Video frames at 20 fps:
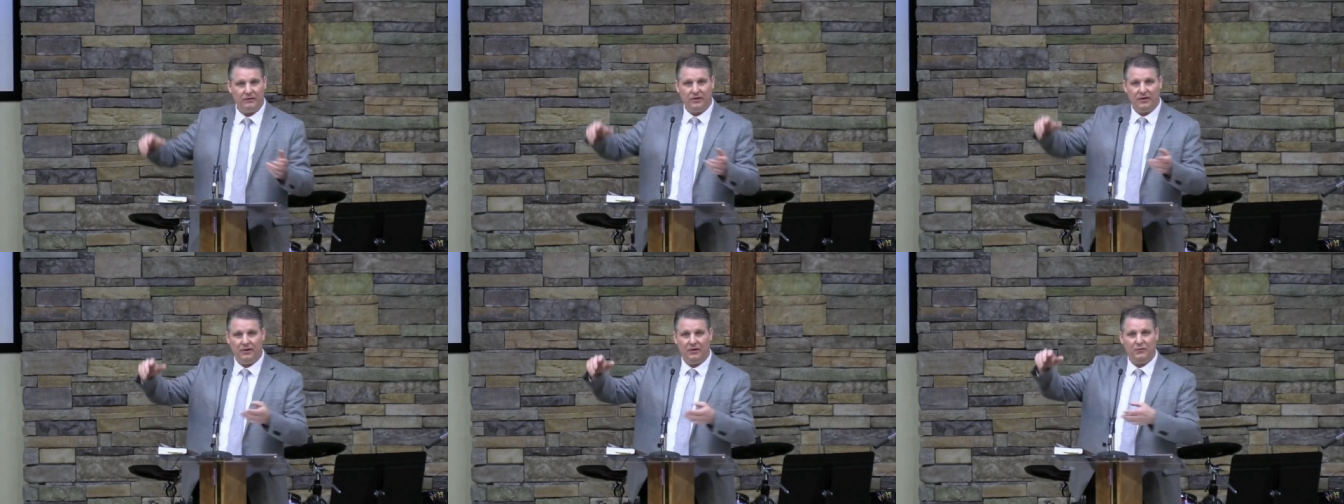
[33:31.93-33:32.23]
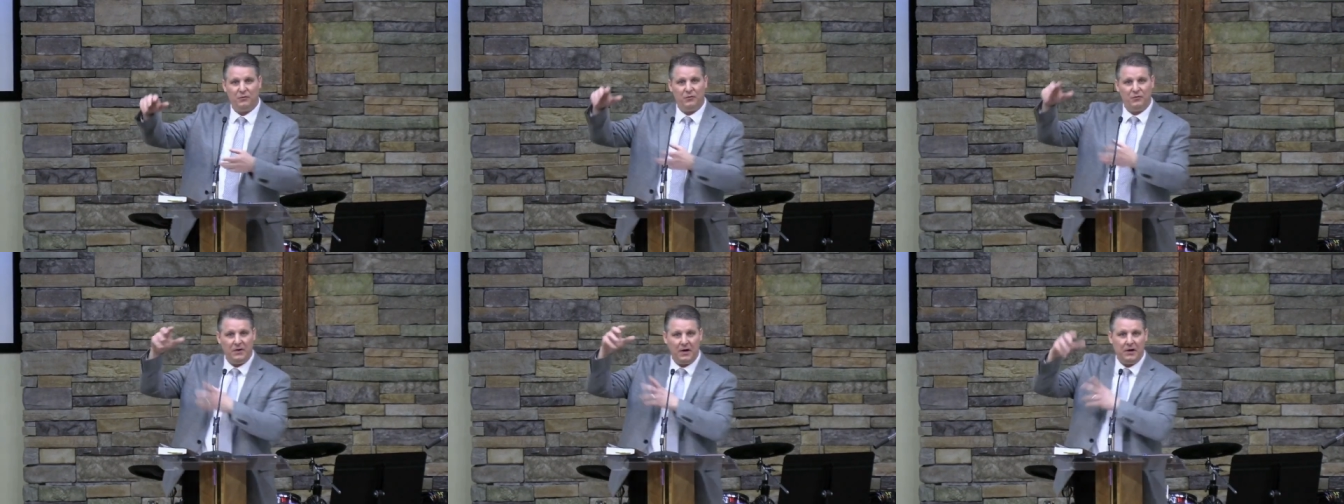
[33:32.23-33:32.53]
the
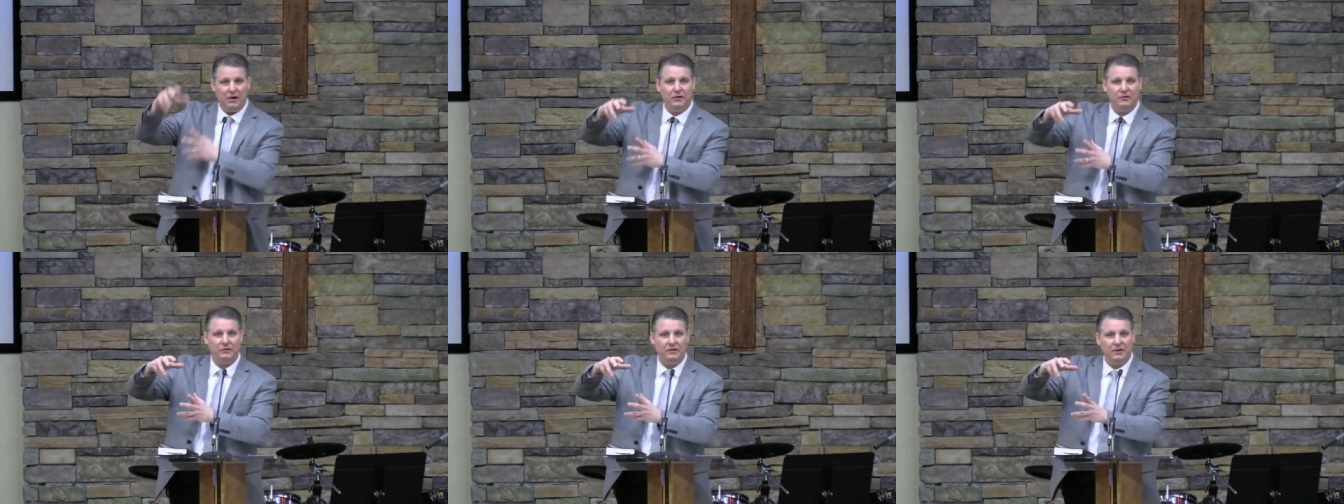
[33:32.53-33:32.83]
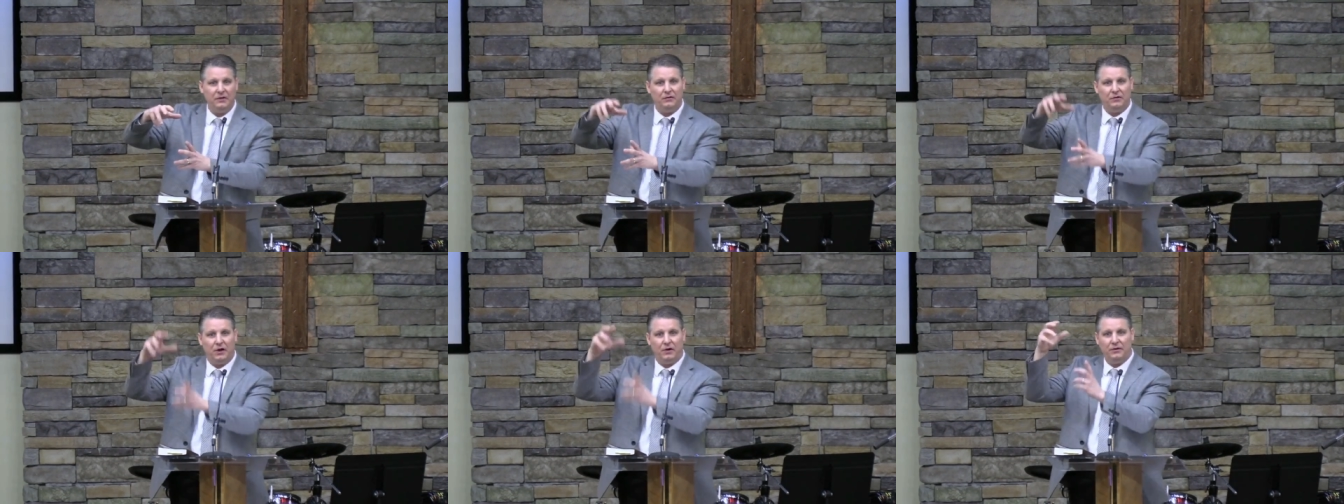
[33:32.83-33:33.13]

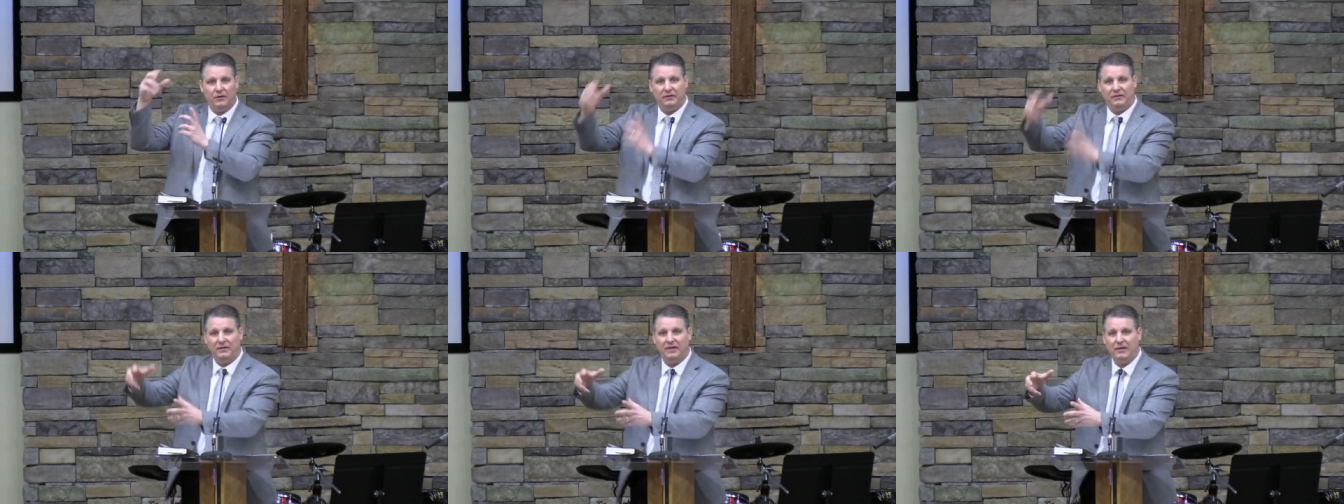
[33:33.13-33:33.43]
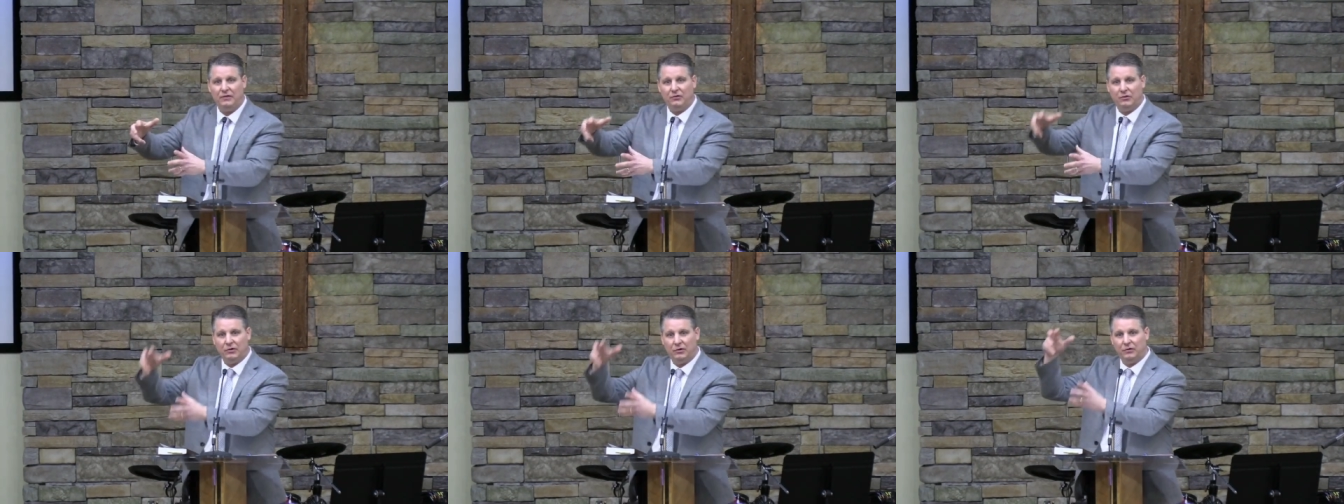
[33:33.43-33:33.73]
Pharisees are the
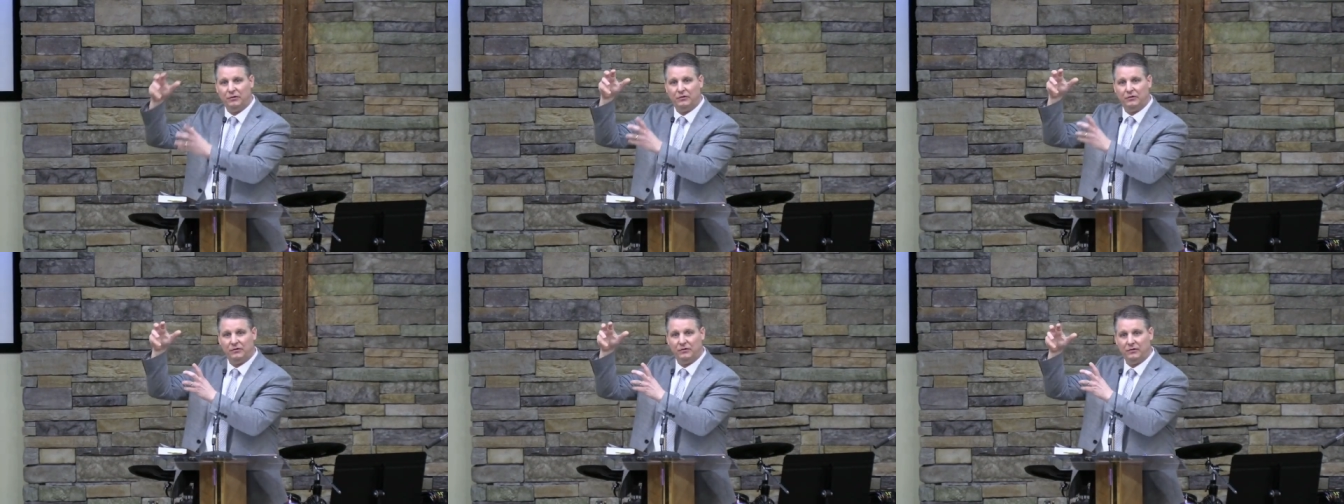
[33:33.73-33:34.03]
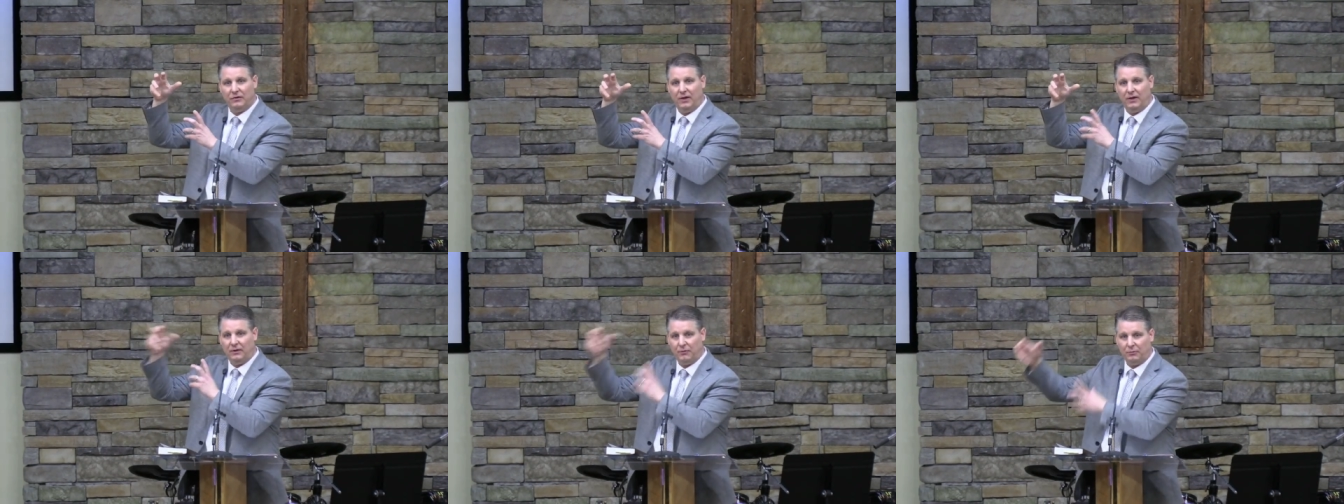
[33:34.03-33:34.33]
teachers
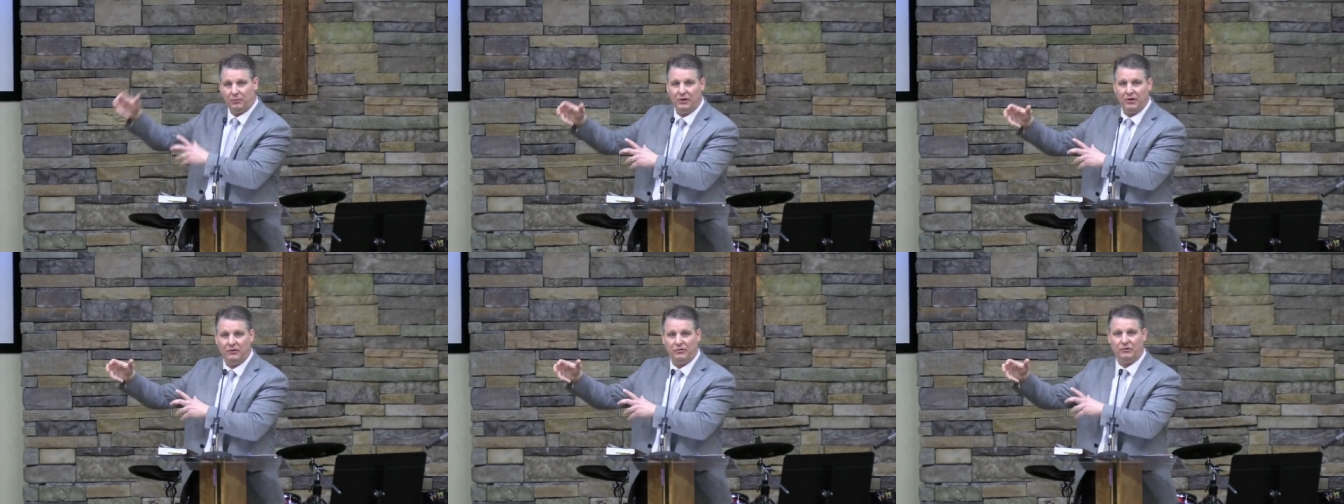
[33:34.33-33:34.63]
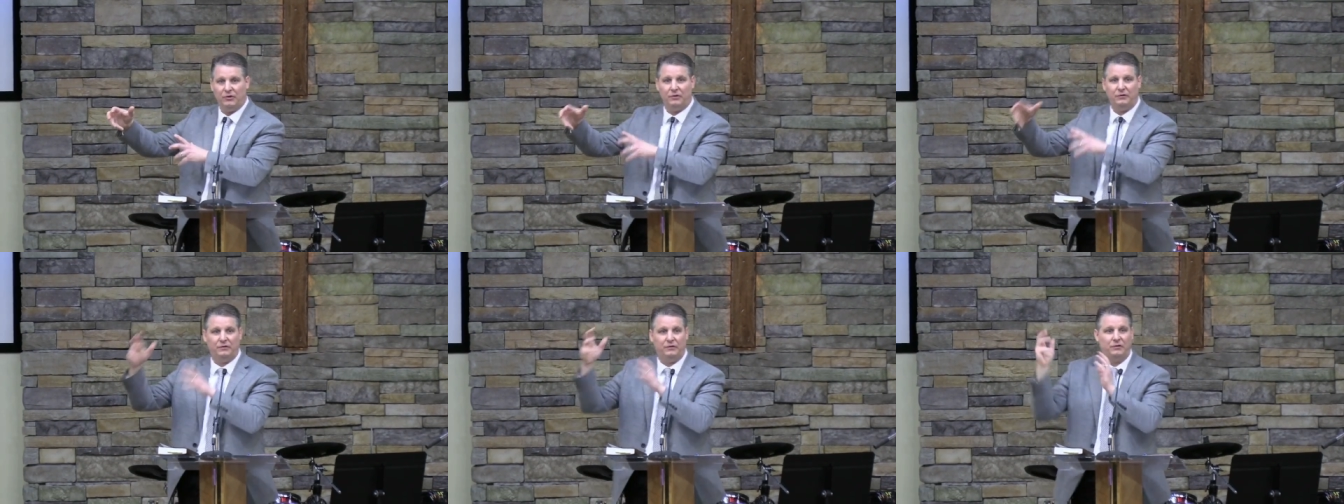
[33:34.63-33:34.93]
and the preachers,